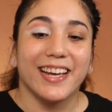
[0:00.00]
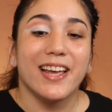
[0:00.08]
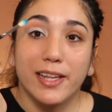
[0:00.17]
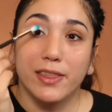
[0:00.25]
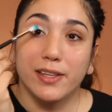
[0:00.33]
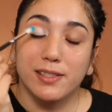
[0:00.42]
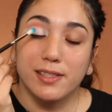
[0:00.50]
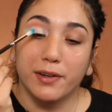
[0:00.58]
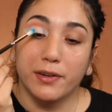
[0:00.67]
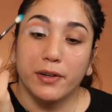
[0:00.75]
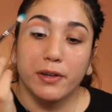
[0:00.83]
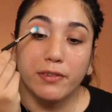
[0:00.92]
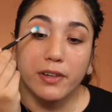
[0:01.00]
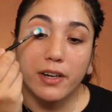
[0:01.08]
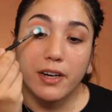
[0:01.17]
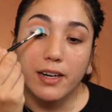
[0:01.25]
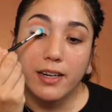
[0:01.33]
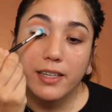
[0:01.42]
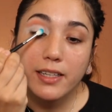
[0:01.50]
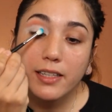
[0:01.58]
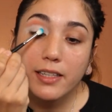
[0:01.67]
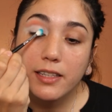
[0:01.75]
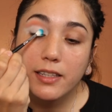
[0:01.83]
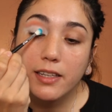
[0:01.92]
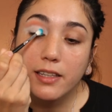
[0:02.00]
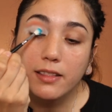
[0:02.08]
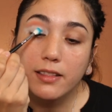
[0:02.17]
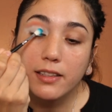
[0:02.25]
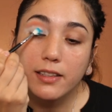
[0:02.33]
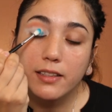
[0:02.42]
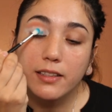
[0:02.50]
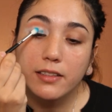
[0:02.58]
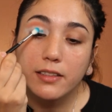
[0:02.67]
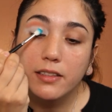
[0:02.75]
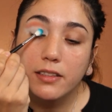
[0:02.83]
in the center of our eye and lid.